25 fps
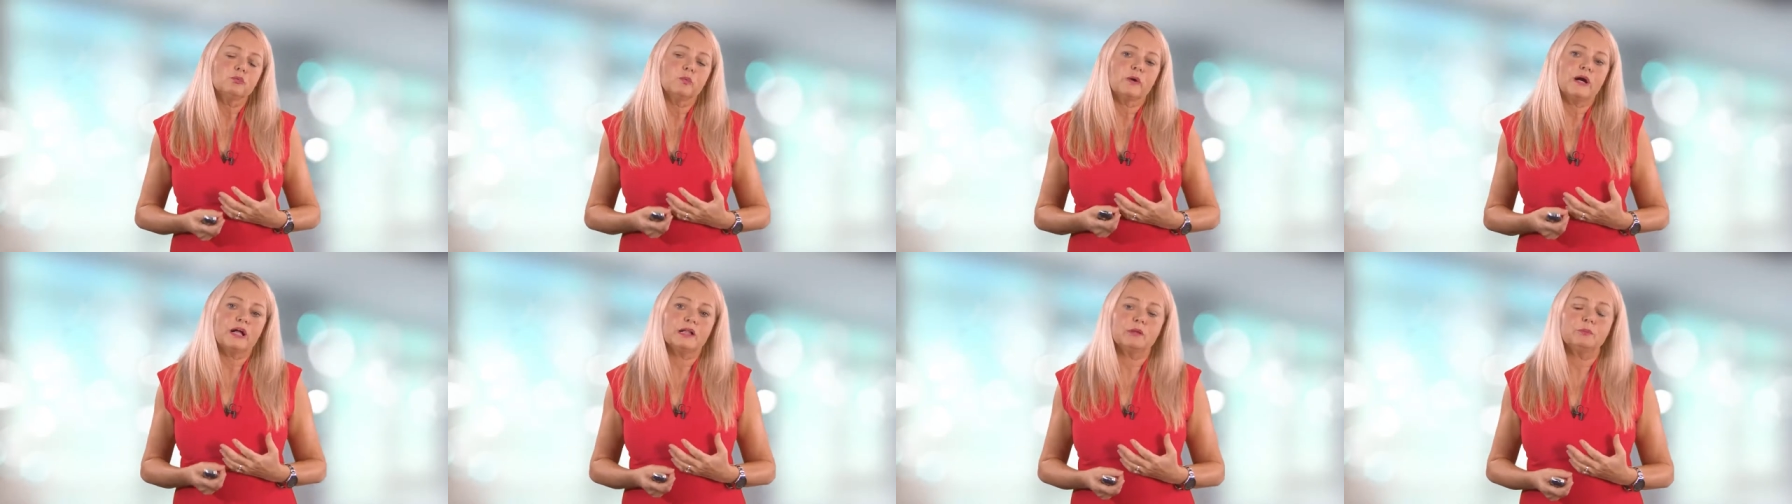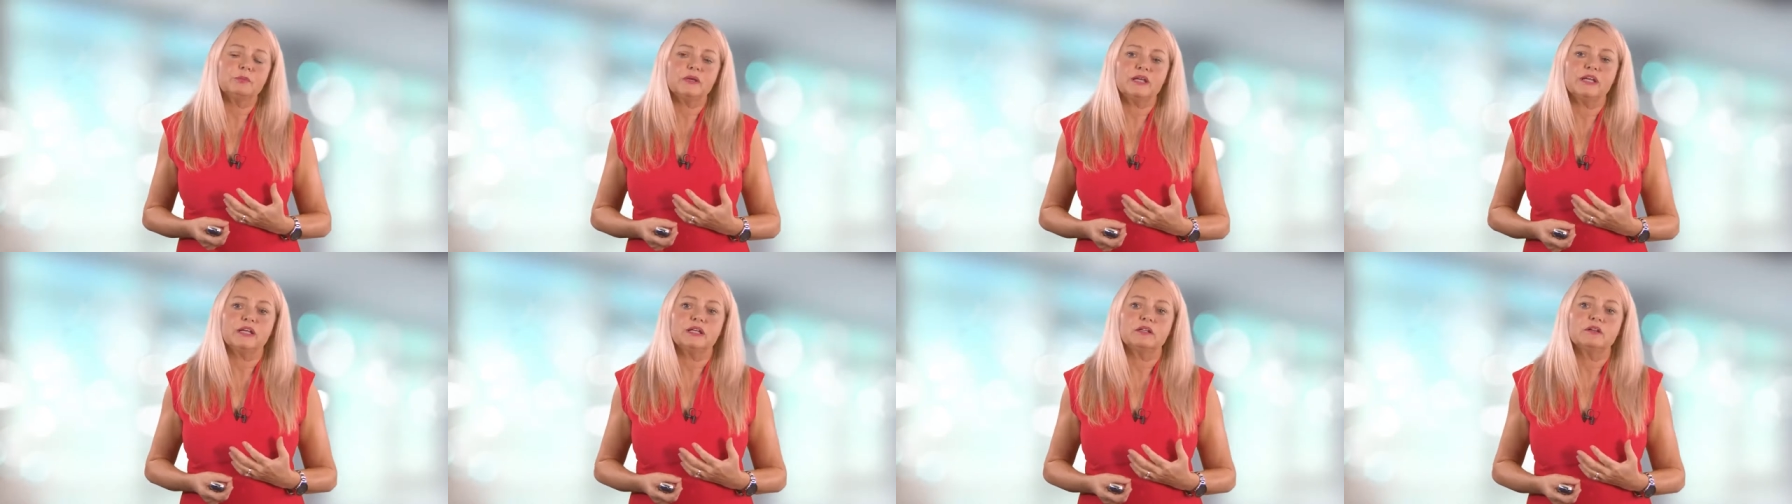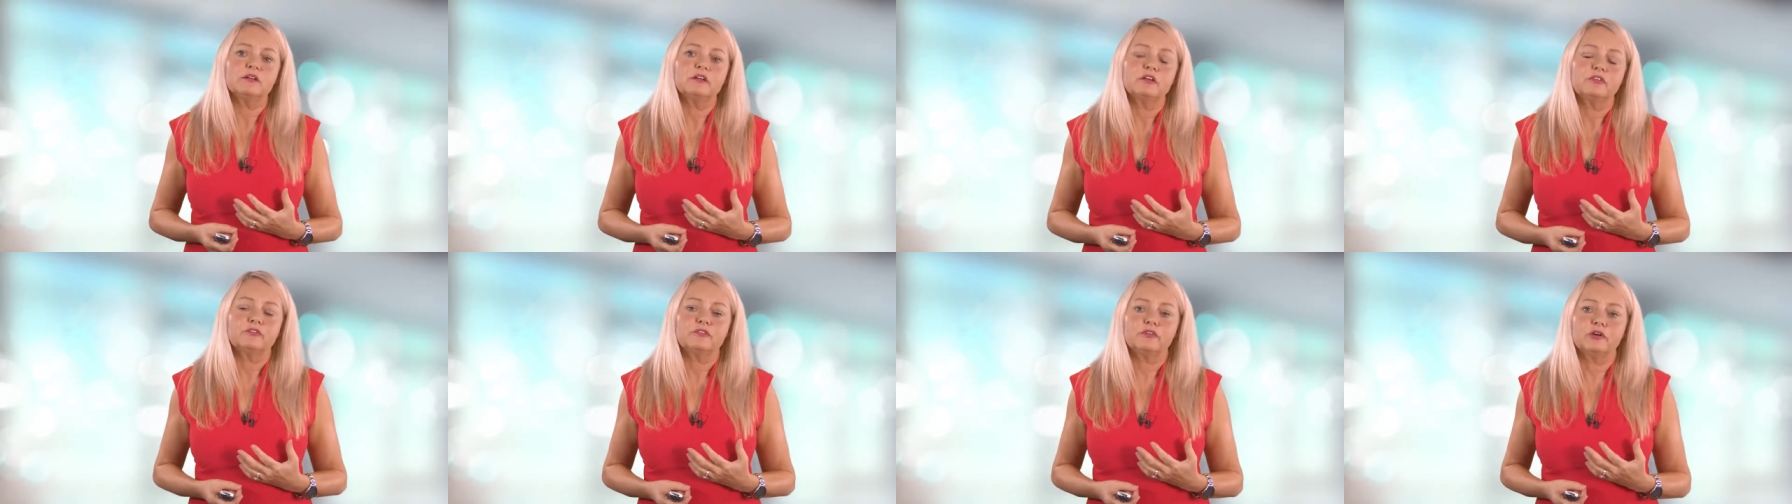well-being
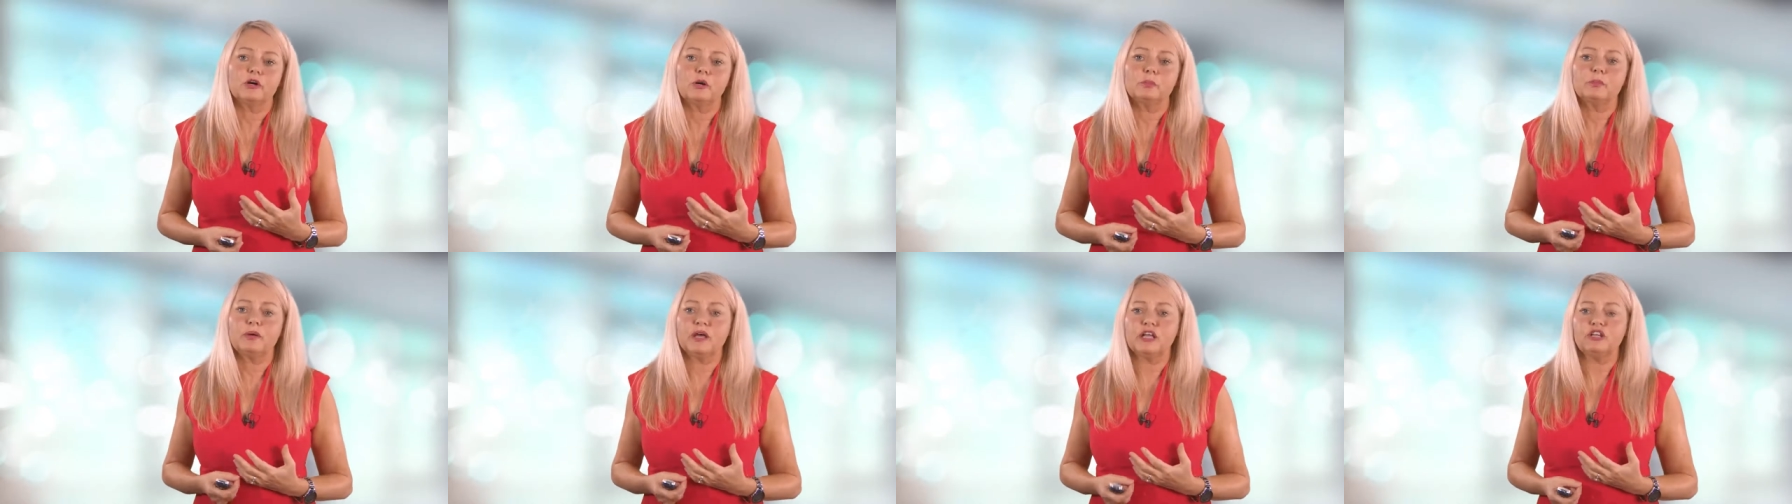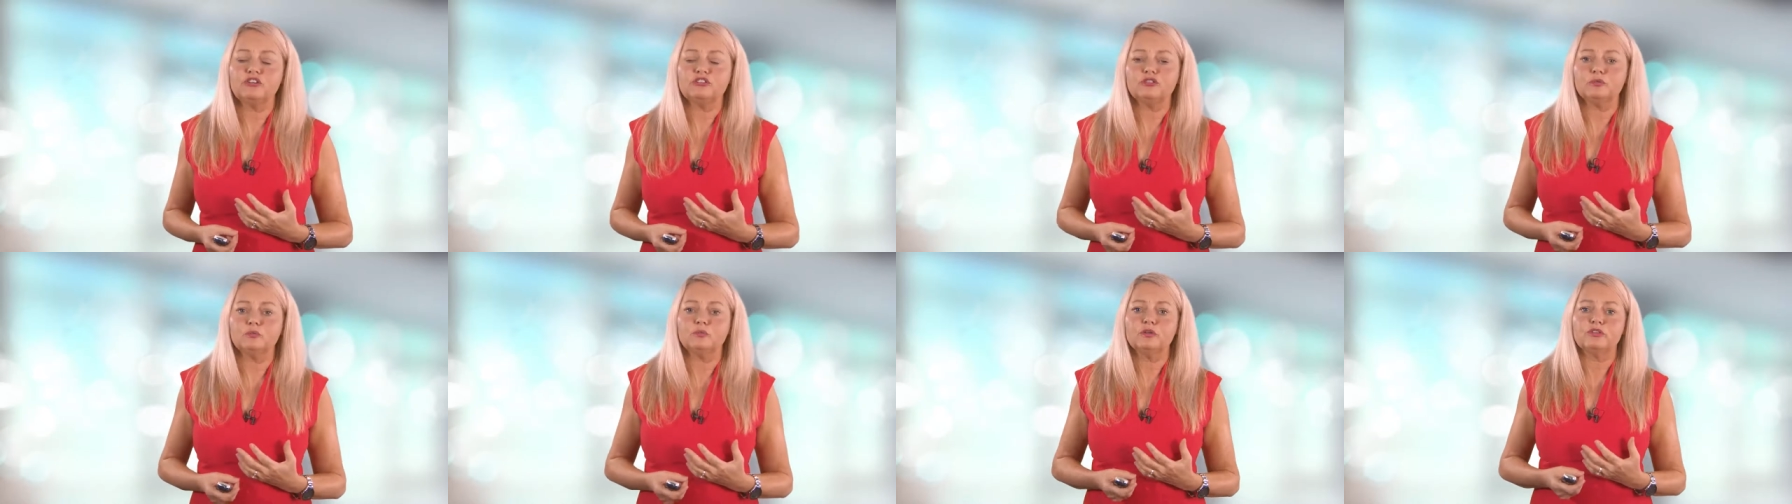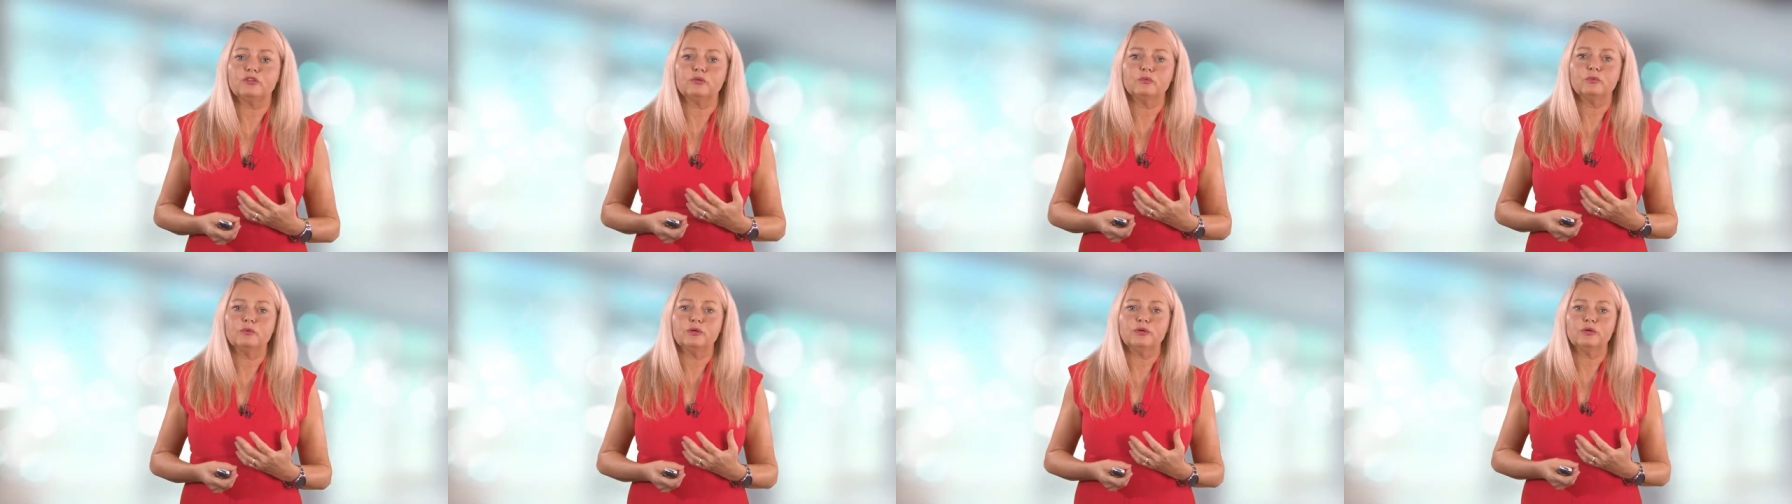for our patient with
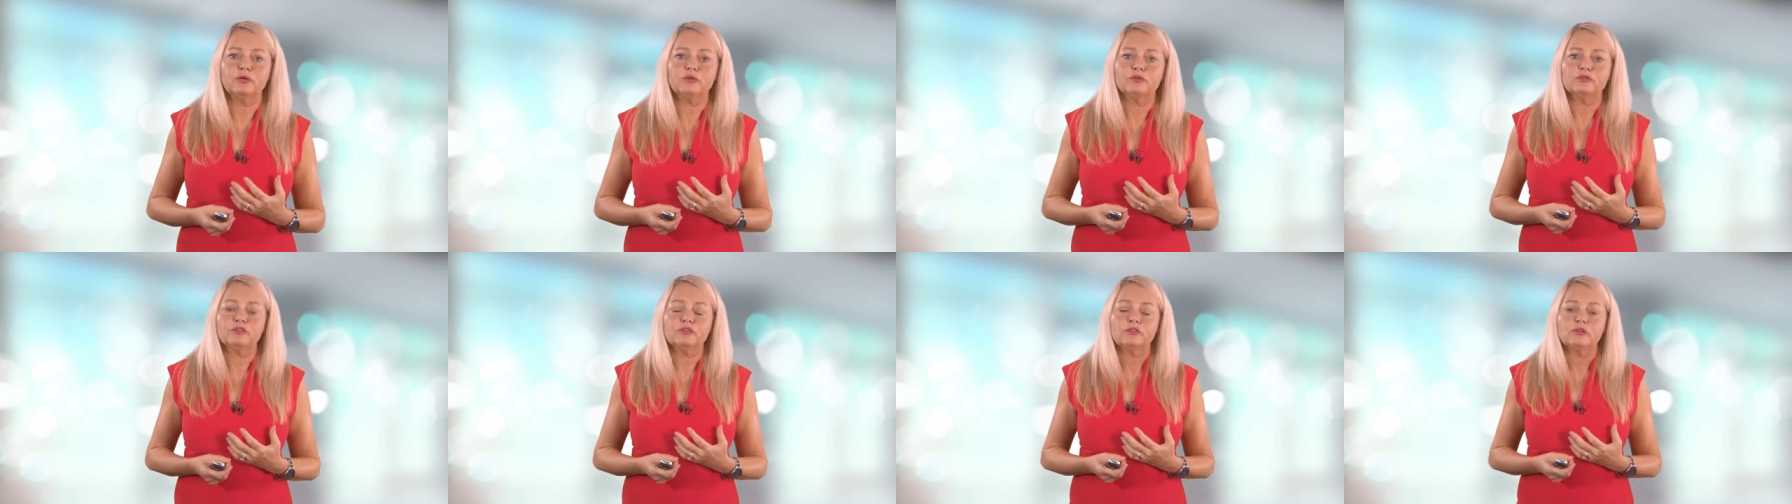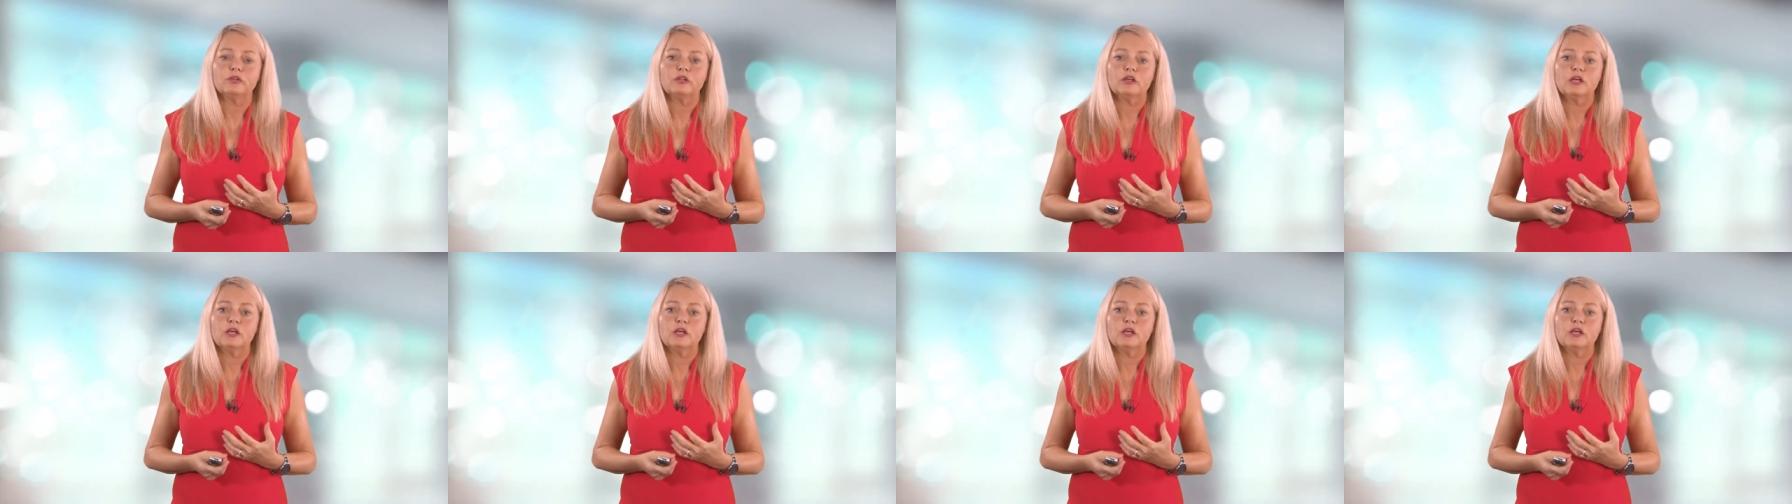a wound.